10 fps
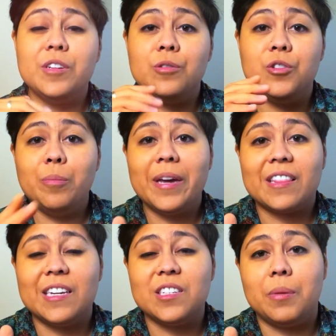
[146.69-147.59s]
you do make
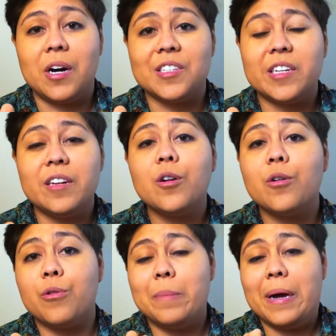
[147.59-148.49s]
that deposit,
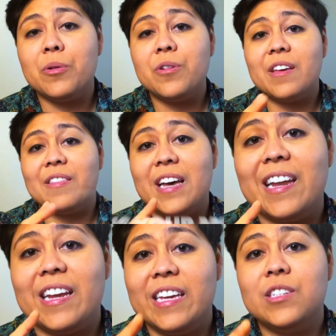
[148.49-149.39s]
remember that
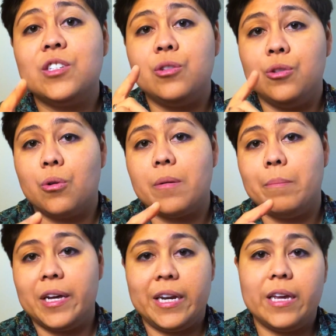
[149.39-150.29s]
that is your
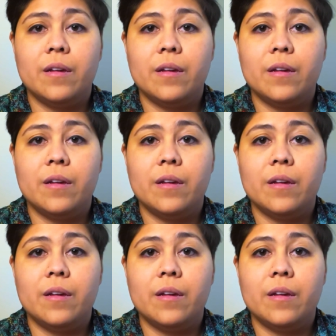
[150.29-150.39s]
money.